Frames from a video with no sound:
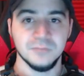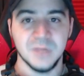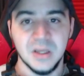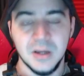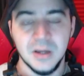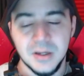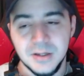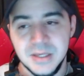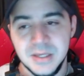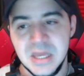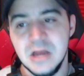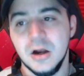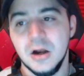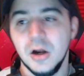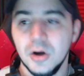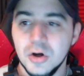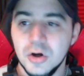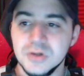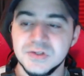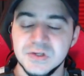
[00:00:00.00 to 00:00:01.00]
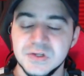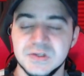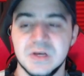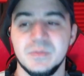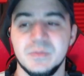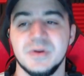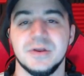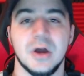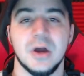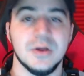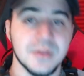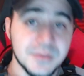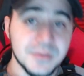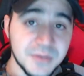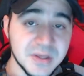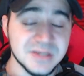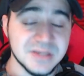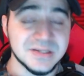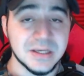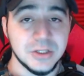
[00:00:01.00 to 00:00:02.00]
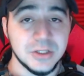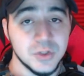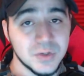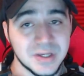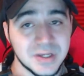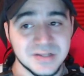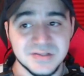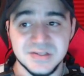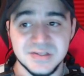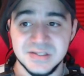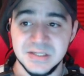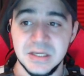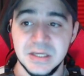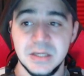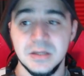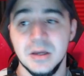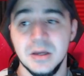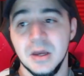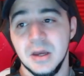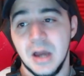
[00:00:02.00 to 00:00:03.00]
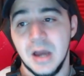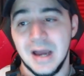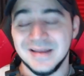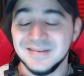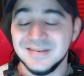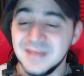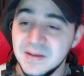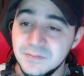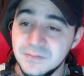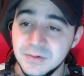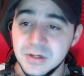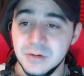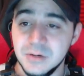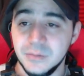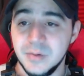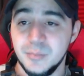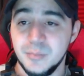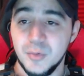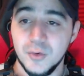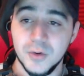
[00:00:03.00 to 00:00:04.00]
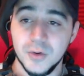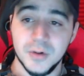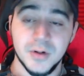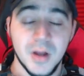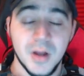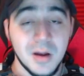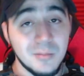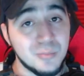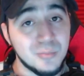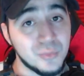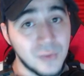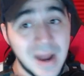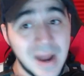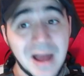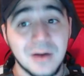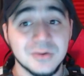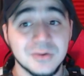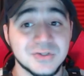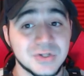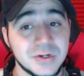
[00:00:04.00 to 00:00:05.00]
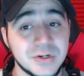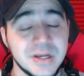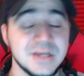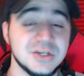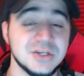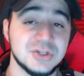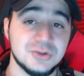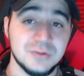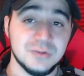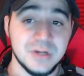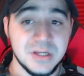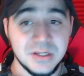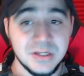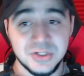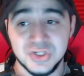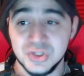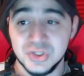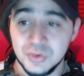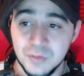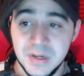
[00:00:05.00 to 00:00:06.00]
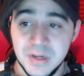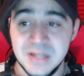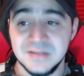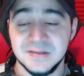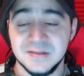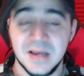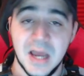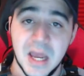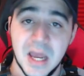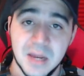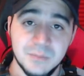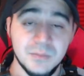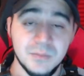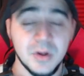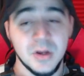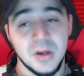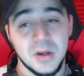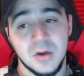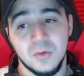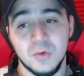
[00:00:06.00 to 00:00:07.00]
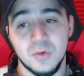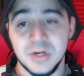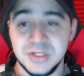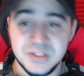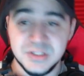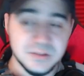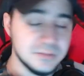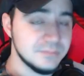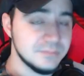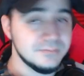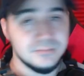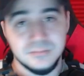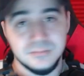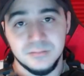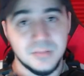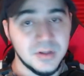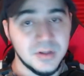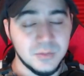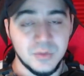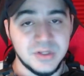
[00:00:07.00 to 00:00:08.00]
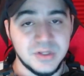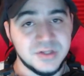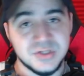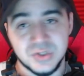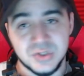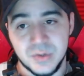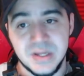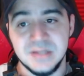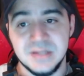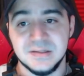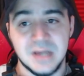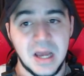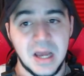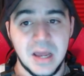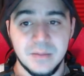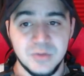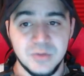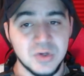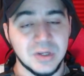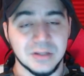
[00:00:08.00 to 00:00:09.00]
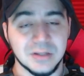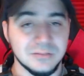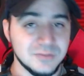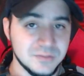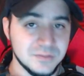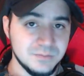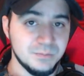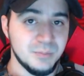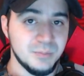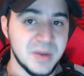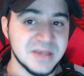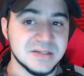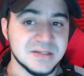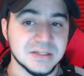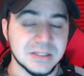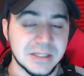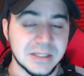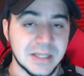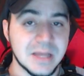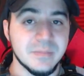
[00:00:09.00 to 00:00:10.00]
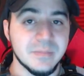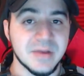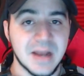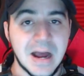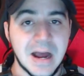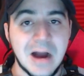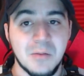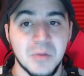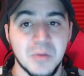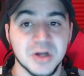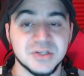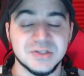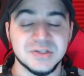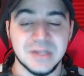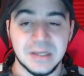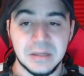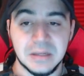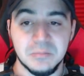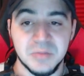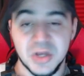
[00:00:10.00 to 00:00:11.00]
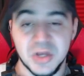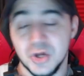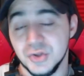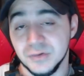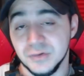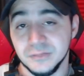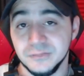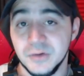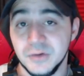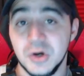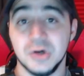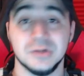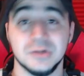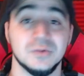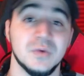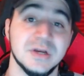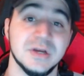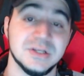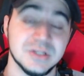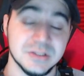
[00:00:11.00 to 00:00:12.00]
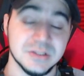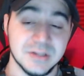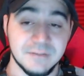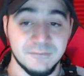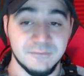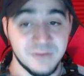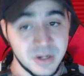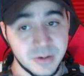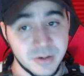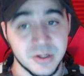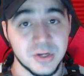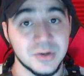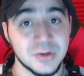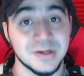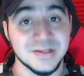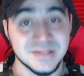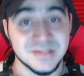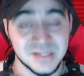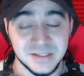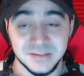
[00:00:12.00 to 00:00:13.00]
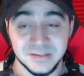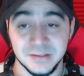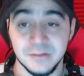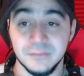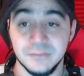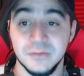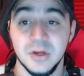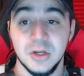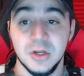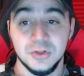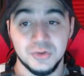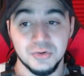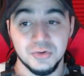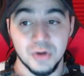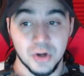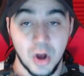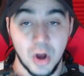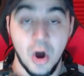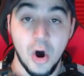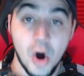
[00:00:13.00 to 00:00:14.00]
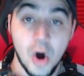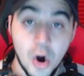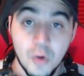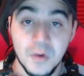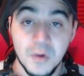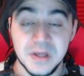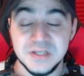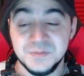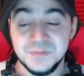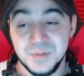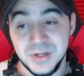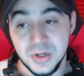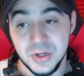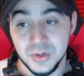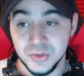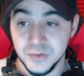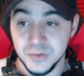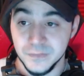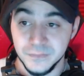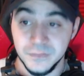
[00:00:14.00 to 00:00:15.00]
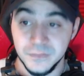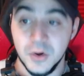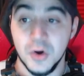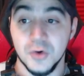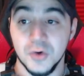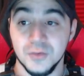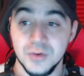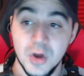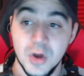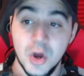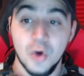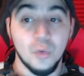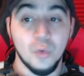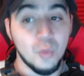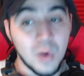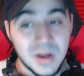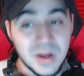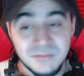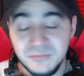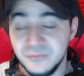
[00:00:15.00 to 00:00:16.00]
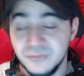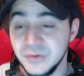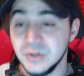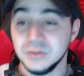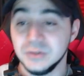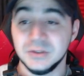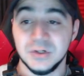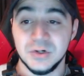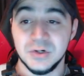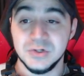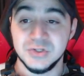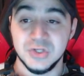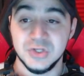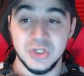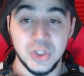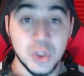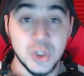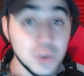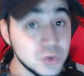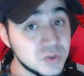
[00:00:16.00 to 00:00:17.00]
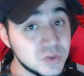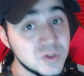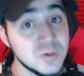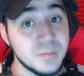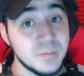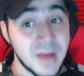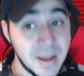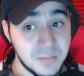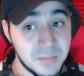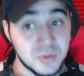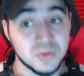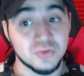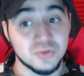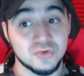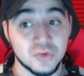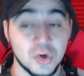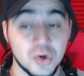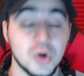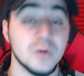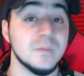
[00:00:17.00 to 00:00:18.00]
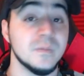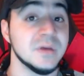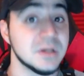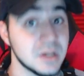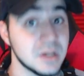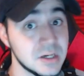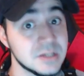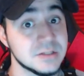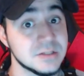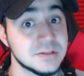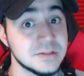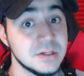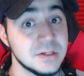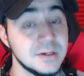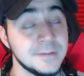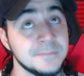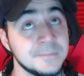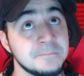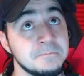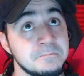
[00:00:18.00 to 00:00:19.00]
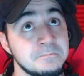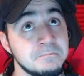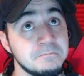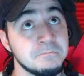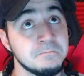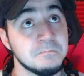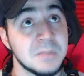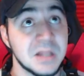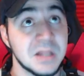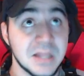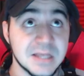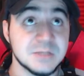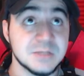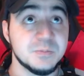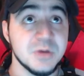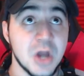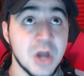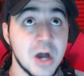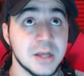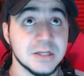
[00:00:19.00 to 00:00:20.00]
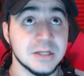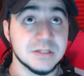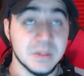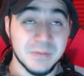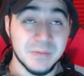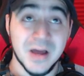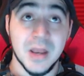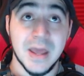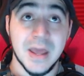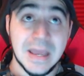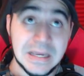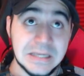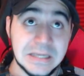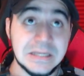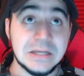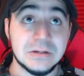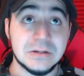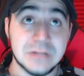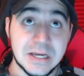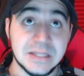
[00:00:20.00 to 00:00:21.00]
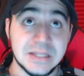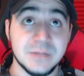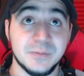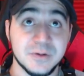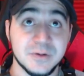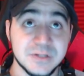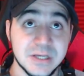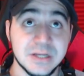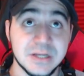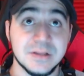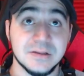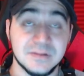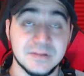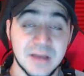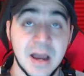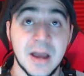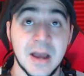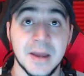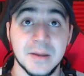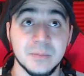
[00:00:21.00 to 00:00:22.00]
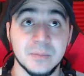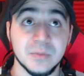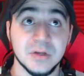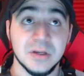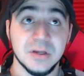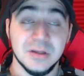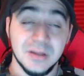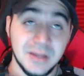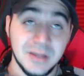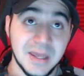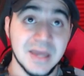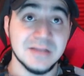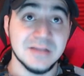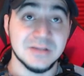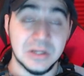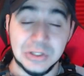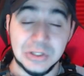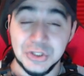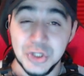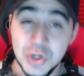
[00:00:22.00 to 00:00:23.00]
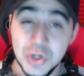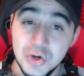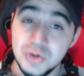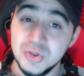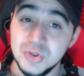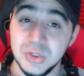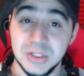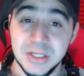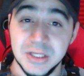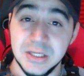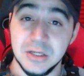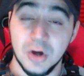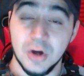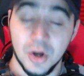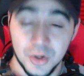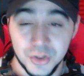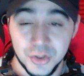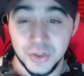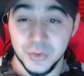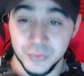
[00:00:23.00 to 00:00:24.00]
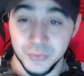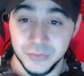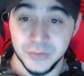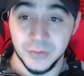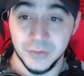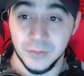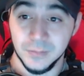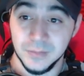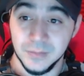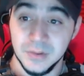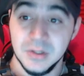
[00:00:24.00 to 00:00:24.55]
Here are also some of the other things that you can see: activity report, browser history, screen time, which with screen time you can basically limit how much they can be on their phone, which is a very good incentive to not always be on your phone. Web filters, YouTube app control, because let's be honest, about 80 or 90% of the time kids are usually on YouTube.